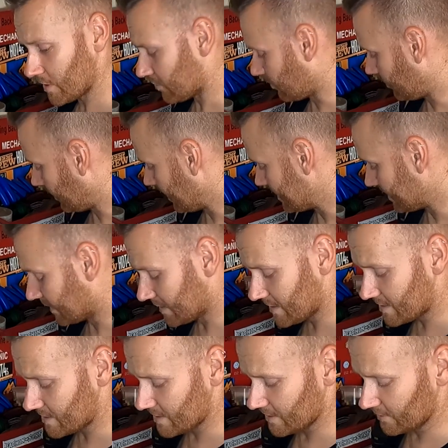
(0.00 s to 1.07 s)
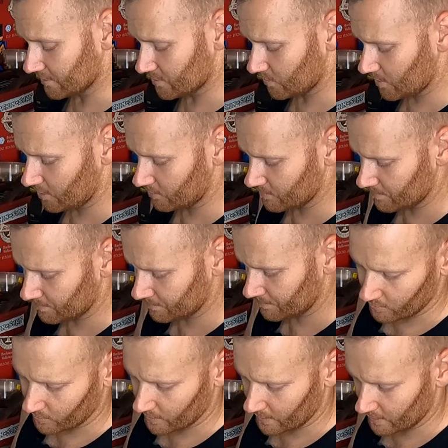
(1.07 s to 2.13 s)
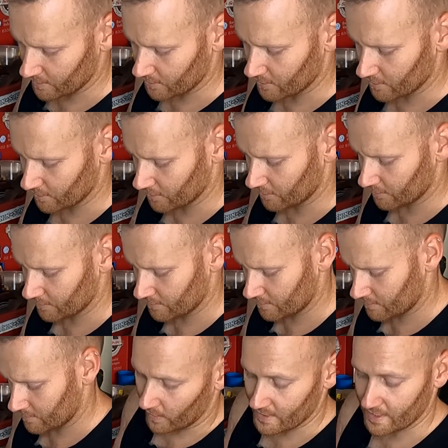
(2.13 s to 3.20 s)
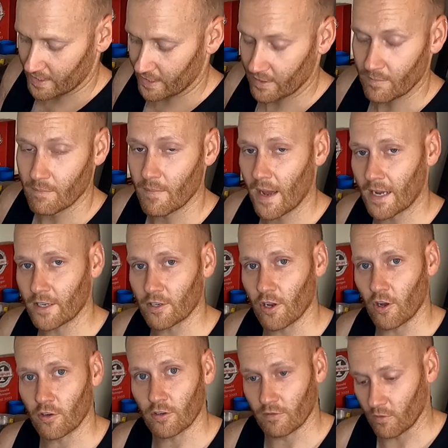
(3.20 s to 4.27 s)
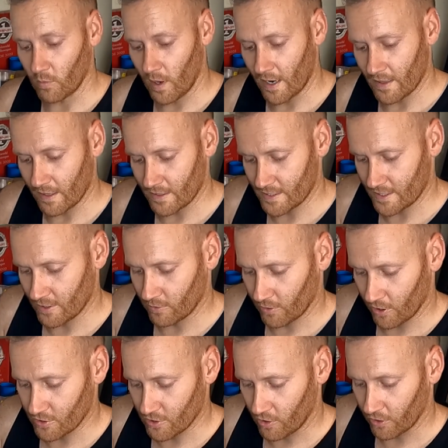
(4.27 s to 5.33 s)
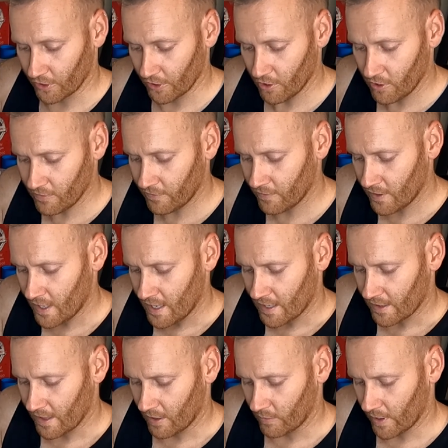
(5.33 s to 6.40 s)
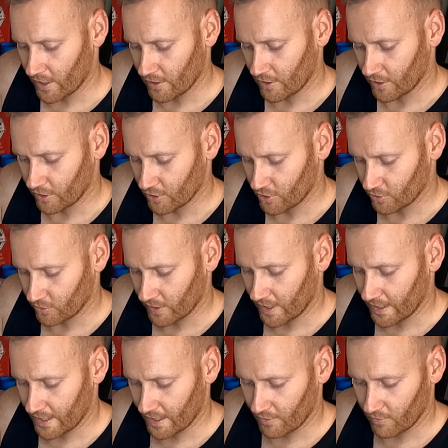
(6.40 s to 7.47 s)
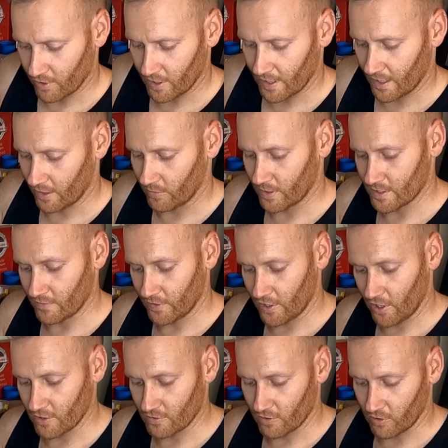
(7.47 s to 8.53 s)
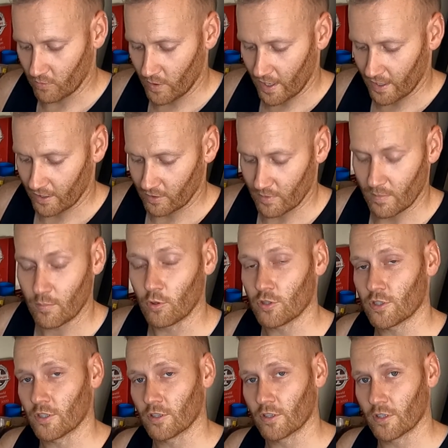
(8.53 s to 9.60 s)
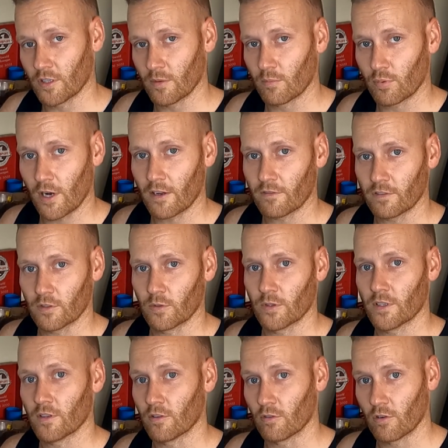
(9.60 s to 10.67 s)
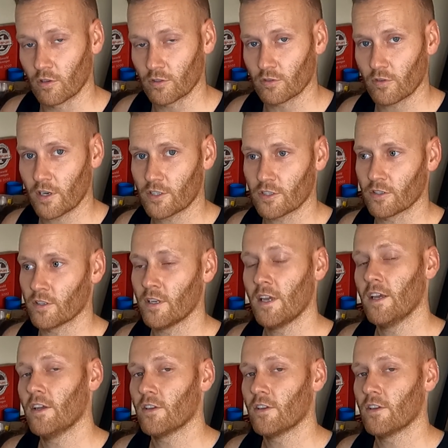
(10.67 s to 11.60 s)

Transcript: be replacing this seal as well. So all we need to do, once again, make note of the way that the seal goes on and off. That way you can ensure that you get it right. Otherwise, if it goes the wrong way, it'll be pushing the brake fluid the wrong direction,